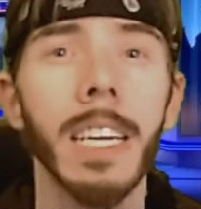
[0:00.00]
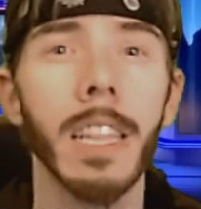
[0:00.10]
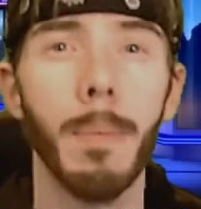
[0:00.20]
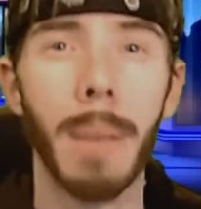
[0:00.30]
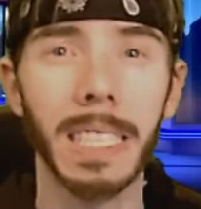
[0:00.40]

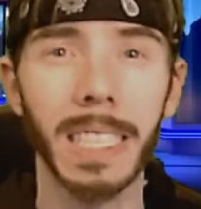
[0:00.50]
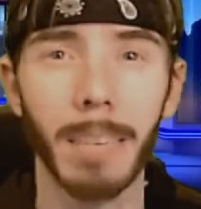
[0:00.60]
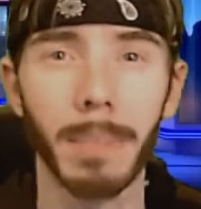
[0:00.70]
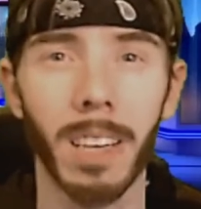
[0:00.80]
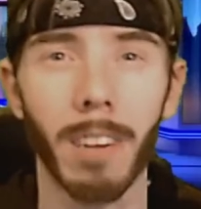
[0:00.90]
The best
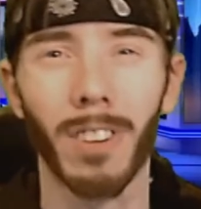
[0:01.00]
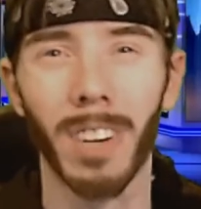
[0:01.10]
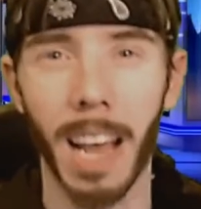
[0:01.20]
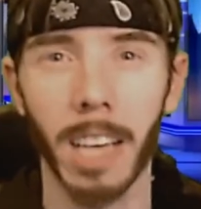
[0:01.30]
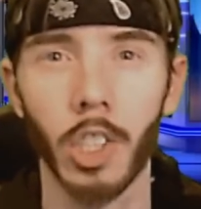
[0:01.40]
Samsung for
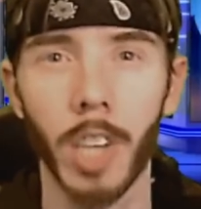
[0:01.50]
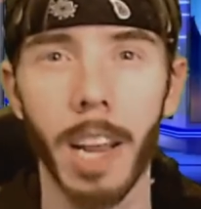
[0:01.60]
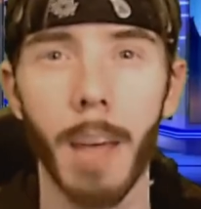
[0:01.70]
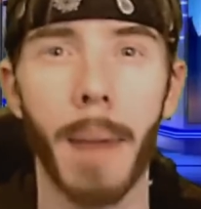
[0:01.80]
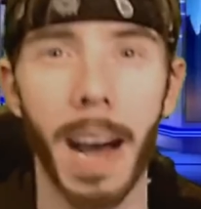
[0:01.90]
next
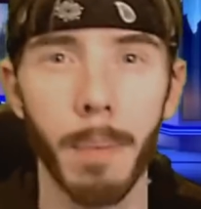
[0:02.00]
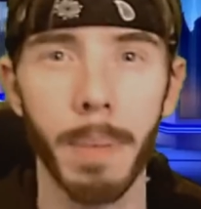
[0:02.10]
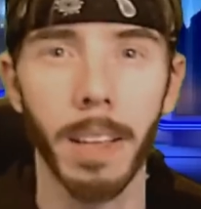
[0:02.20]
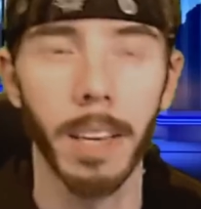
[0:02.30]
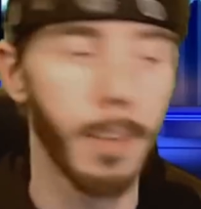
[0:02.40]
gen, in my
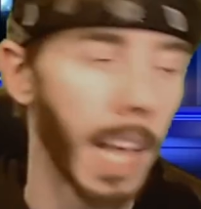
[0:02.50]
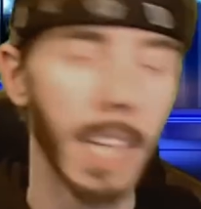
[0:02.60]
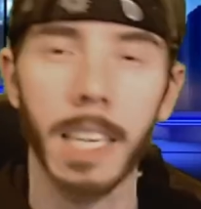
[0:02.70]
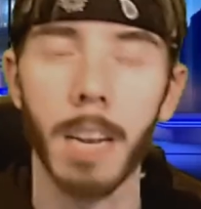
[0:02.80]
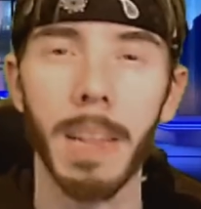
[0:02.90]
opinion,
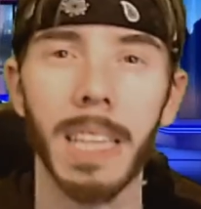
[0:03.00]
is going to be the